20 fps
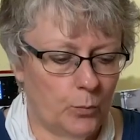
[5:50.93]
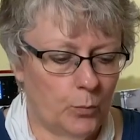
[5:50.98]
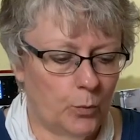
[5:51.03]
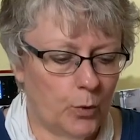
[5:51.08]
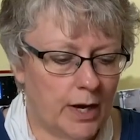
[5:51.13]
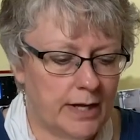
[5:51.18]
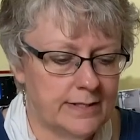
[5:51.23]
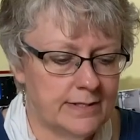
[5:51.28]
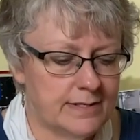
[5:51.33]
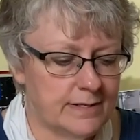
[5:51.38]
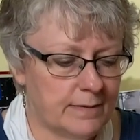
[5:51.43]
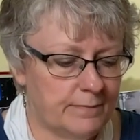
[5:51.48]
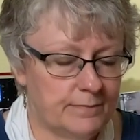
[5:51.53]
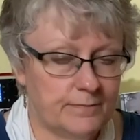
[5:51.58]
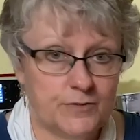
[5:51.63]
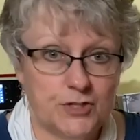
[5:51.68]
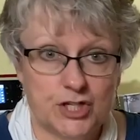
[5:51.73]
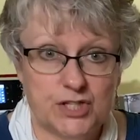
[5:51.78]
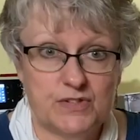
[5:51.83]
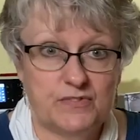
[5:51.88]
Run
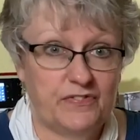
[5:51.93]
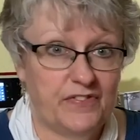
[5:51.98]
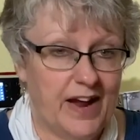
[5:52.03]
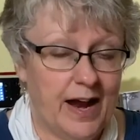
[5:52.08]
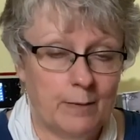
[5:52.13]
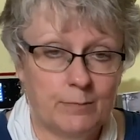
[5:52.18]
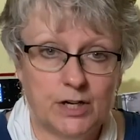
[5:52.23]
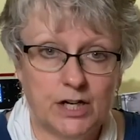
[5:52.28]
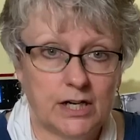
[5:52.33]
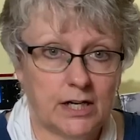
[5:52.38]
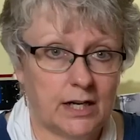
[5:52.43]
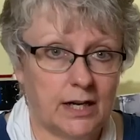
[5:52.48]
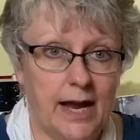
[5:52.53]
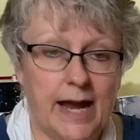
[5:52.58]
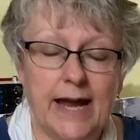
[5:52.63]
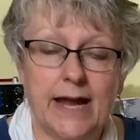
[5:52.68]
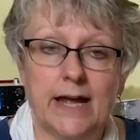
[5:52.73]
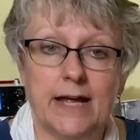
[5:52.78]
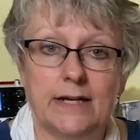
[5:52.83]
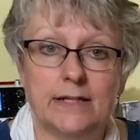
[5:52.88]
some just fabric
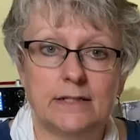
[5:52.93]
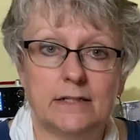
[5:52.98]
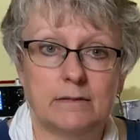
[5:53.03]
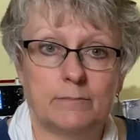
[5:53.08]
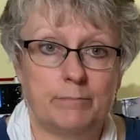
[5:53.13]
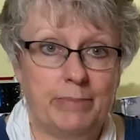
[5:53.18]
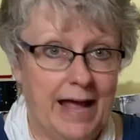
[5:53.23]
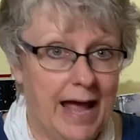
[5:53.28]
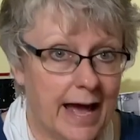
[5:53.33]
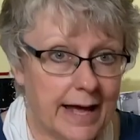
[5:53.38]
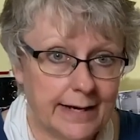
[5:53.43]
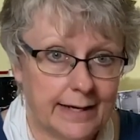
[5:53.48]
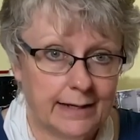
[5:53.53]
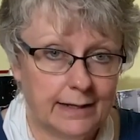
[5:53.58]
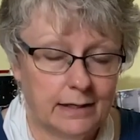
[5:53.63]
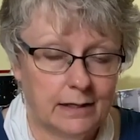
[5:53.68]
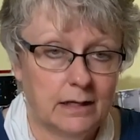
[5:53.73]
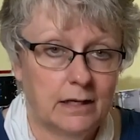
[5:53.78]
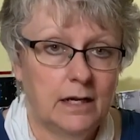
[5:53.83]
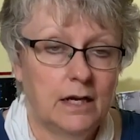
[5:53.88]
and
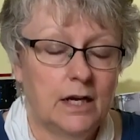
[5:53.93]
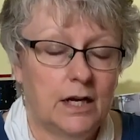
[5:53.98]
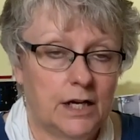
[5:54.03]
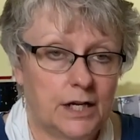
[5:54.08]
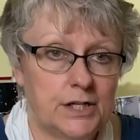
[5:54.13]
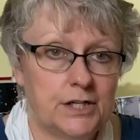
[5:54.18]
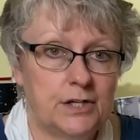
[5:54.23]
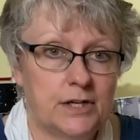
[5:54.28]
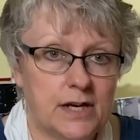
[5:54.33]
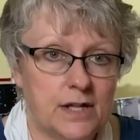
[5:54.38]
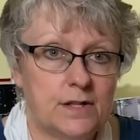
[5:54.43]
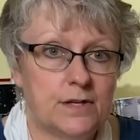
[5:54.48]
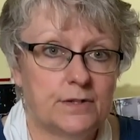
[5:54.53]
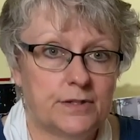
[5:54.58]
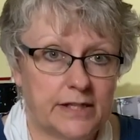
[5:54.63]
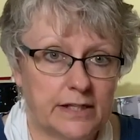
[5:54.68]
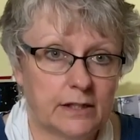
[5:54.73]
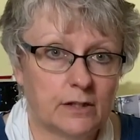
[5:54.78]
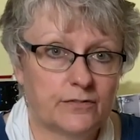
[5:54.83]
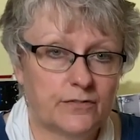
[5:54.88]
batting underneath
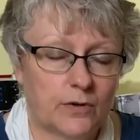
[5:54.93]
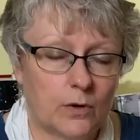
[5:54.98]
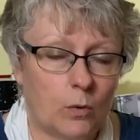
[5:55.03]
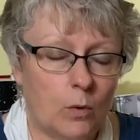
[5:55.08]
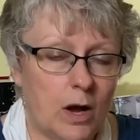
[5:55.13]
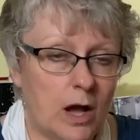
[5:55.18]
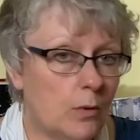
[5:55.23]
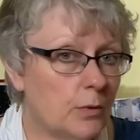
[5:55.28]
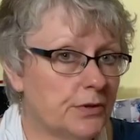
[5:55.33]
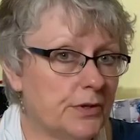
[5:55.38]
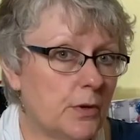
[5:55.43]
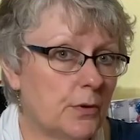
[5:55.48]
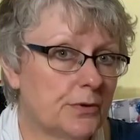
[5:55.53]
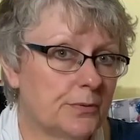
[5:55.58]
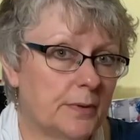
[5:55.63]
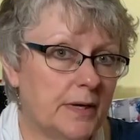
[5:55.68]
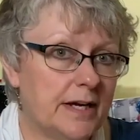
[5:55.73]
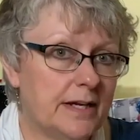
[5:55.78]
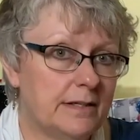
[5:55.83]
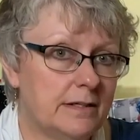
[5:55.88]
your needle for a while with no
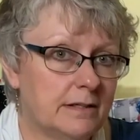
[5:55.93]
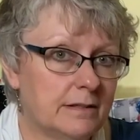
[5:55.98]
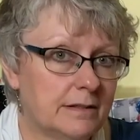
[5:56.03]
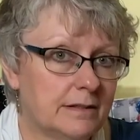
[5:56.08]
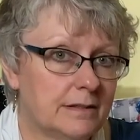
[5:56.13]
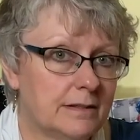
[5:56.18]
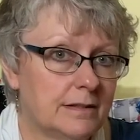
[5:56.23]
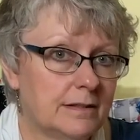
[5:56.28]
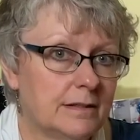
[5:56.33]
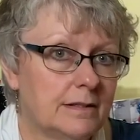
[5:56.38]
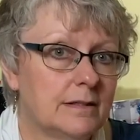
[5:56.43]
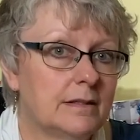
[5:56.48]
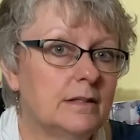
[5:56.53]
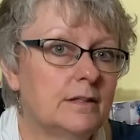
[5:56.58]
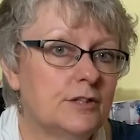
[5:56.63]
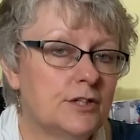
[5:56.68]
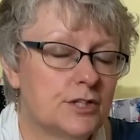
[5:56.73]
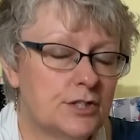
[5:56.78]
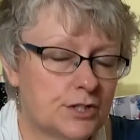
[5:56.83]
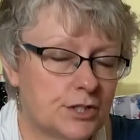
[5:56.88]
thread.
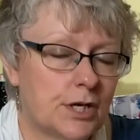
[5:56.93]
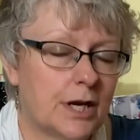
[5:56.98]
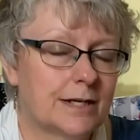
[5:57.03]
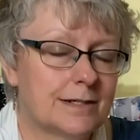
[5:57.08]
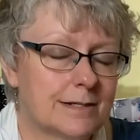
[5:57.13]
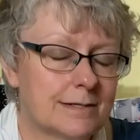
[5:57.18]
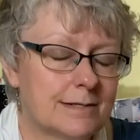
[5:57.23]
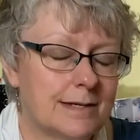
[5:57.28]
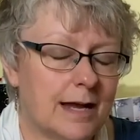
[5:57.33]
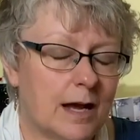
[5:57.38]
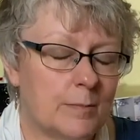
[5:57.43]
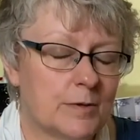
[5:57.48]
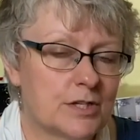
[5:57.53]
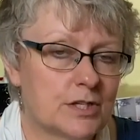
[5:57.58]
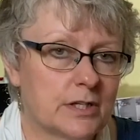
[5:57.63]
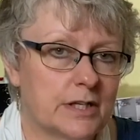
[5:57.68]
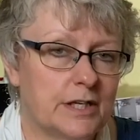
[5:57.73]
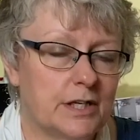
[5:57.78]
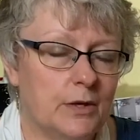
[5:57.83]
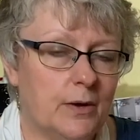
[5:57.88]
Check to see how
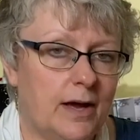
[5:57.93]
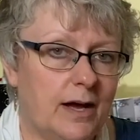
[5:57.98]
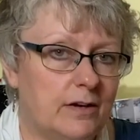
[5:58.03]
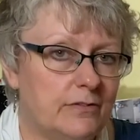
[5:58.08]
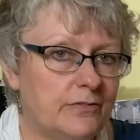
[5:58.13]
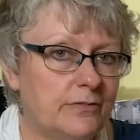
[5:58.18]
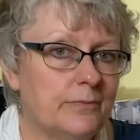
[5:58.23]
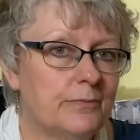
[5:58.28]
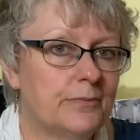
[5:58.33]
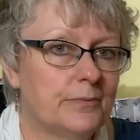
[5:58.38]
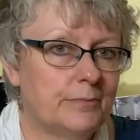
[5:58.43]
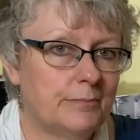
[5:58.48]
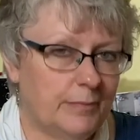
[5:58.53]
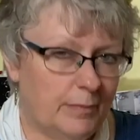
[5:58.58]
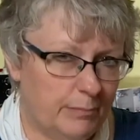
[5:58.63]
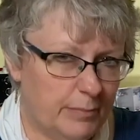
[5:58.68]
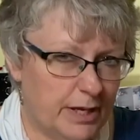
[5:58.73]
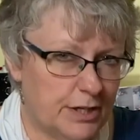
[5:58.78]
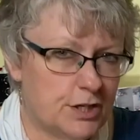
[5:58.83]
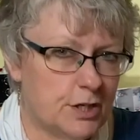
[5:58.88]
much lint you have.
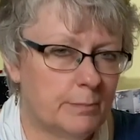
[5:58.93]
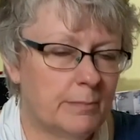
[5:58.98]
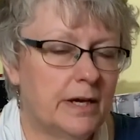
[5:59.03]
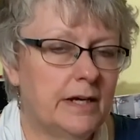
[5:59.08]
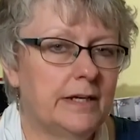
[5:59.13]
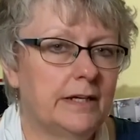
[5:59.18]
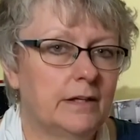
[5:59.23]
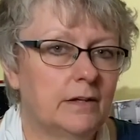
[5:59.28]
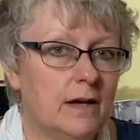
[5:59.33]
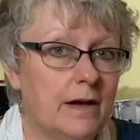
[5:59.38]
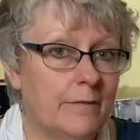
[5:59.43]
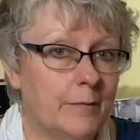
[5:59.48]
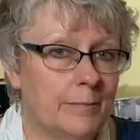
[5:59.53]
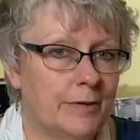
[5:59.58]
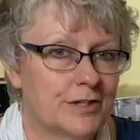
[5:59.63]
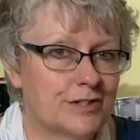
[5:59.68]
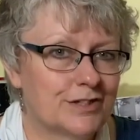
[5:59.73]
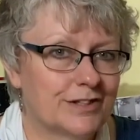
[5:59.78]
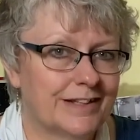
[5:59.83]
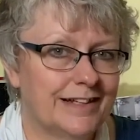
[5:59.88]
Bet you money you'll have a
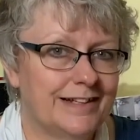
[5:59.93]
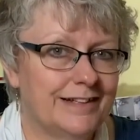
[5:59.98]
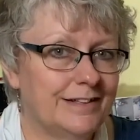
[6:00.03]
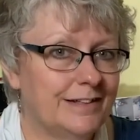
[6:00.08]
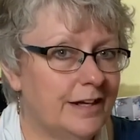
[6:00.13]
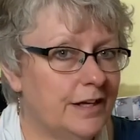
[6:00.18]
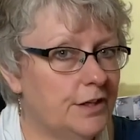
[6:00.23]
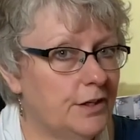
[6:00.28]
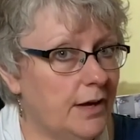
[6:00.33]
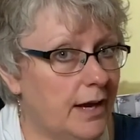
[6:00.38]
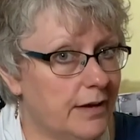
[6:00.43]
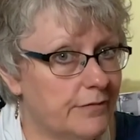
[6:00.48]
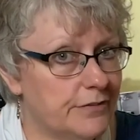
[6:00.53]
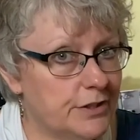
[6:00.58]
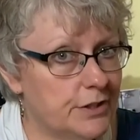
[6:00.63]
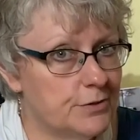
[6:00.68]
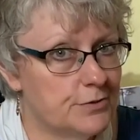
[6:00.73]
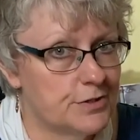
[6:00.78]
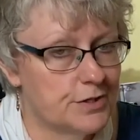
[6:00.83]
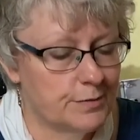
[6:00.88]
bunch of lint. You
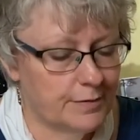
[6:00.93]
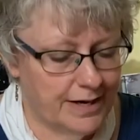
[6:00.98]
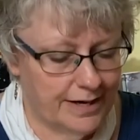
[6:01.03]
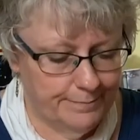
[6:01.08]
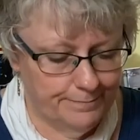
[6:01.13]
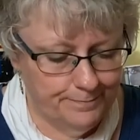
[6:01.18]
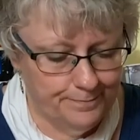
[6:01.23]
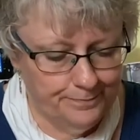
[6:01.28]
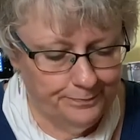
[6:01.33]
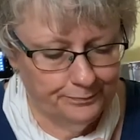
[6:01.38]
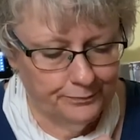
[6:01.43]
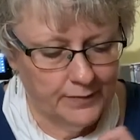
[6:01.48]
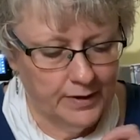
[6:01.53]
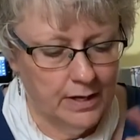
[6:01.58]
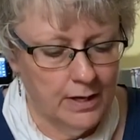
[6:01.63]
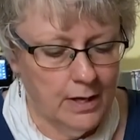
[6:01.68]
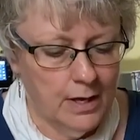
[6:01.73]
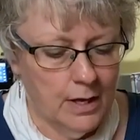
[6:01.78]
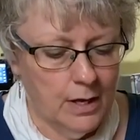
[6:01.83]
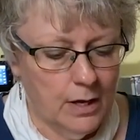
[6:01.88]
haven't used thread.
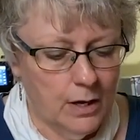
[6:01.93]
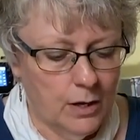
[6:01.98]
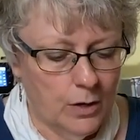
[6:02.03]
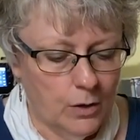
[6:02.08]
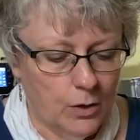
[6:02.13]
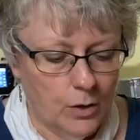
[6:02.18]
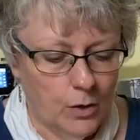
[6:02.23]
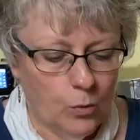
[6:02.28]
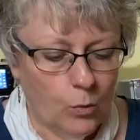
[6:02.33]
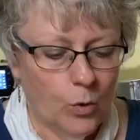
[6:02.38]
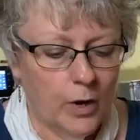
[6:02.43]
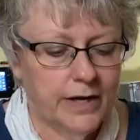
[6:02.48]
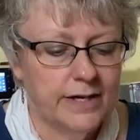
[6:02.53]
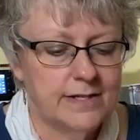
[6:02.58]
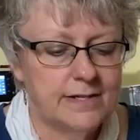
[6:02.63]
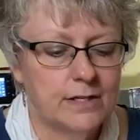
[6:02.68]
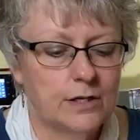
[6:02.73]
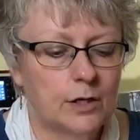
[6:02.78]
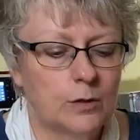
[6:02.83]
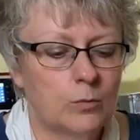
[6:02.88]

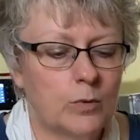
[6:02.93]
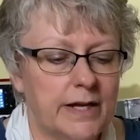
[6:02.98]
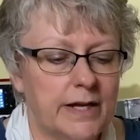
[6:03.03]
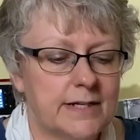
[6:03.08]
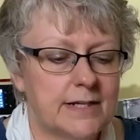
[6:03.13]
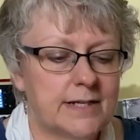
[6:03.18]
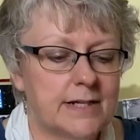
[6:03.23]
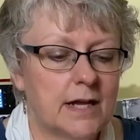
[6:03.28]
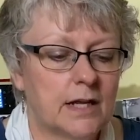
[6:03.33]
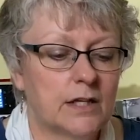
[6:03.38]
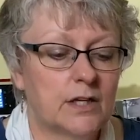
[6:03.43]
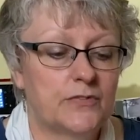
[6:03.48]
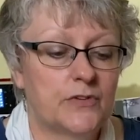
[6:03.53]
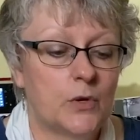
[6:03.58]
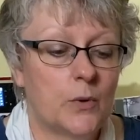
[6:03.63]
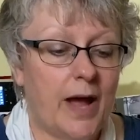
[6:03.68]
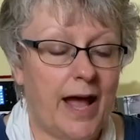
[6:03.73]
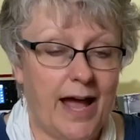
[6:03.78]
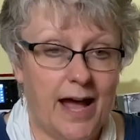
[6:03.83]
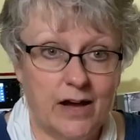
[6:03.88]
What is a way to tell
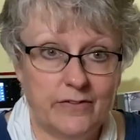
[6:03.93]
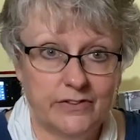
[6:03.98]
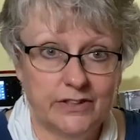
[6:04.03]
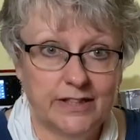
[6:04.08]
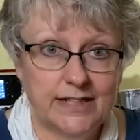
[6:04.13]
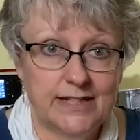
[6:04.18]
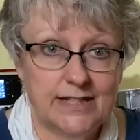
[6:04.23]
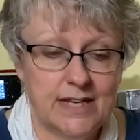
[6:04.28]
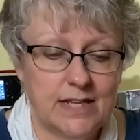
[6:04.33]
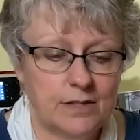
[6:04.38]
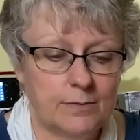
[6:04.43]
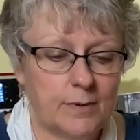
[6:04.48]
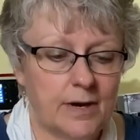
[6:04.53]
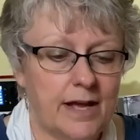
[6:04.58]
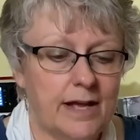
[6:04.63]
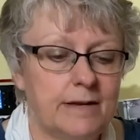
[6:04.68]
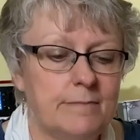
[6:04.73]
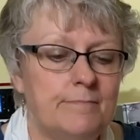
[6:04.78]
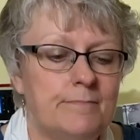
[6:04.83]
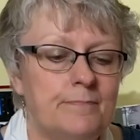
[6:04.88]
if you have a linty
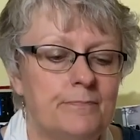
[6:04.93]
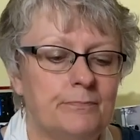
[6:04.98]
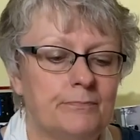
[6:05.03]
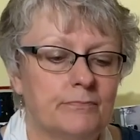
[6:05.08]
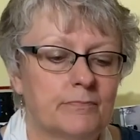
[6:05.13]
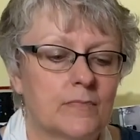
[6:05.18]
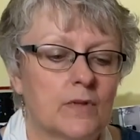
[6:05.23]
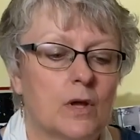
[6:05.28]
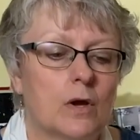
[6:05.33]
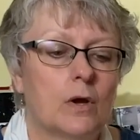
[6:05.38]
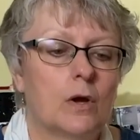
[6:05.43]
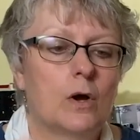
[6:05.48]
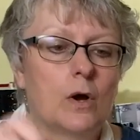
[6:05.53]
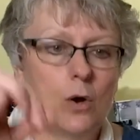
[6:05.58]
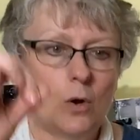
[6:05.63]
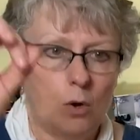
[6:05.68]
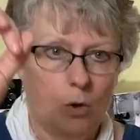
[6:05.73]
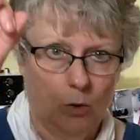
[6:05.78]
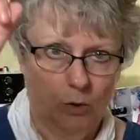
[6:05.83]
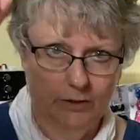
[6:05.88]
thread?
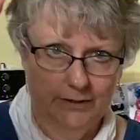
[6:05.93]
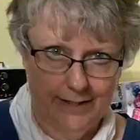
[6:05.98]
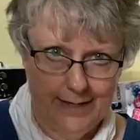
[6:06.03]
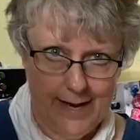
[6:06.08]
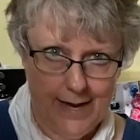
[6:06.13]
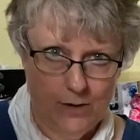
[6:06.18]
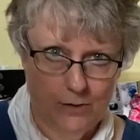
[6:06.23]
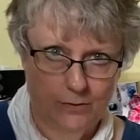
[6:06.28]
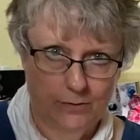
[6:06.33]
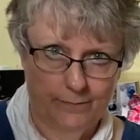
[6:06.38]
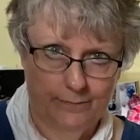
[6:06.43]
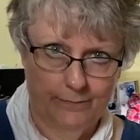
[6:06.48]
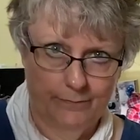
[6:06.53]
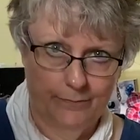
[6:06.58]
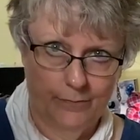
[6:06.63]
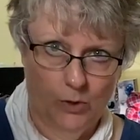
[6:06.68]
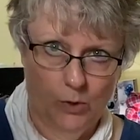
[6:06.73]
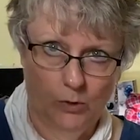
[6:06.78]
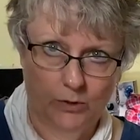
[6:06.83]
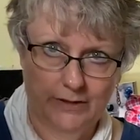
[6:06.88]
Hold it out.
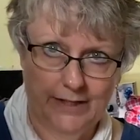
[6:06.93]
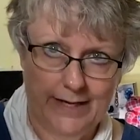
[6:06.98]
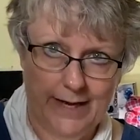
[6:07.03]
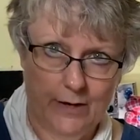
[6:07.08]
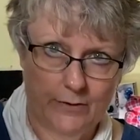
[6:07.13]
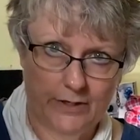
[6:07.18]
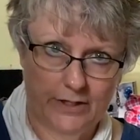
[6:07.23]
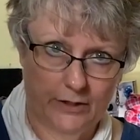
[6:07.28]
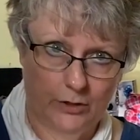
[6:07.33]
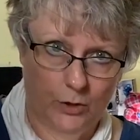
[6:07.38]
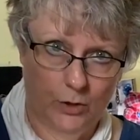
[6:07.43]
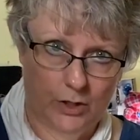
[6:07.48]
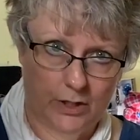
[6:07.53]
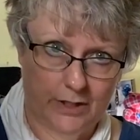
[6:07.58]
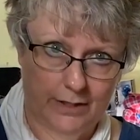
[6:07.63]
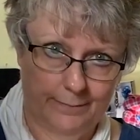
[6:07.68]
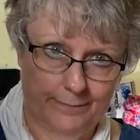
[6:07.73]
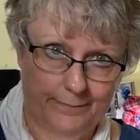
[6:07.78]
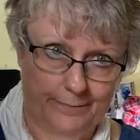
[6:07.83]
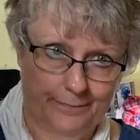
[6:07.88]
Hold it out and
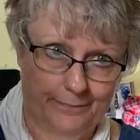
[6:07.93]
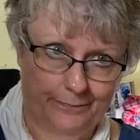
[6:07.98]
look.